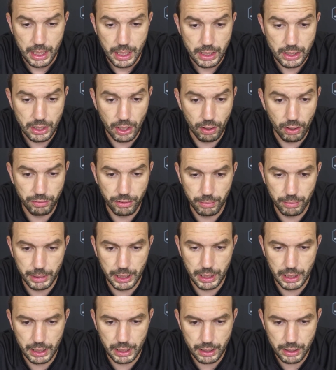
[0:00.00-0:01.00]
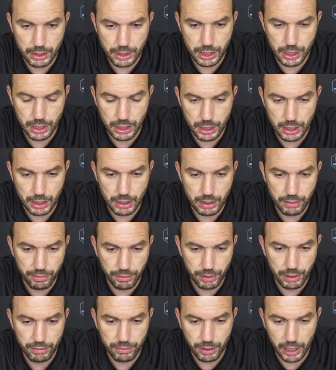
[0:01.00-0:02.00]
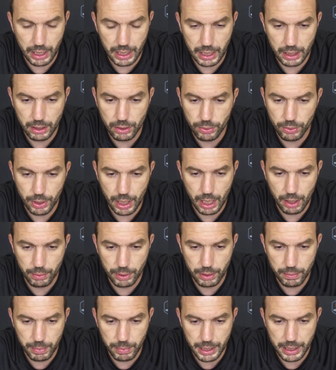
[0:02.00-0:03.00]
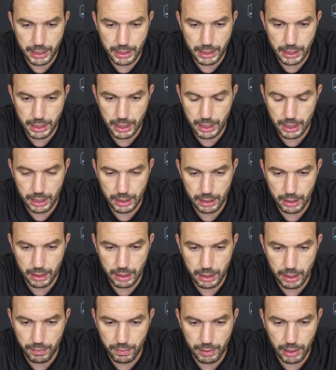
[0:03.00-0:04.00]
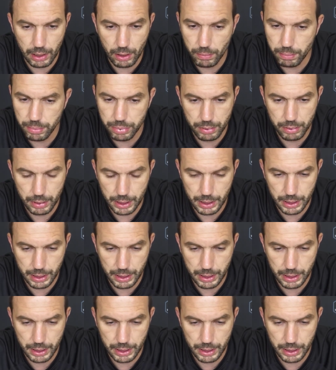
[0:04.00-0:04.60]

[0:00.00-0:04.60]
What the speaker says: So for me, see if I can do that with players here and develop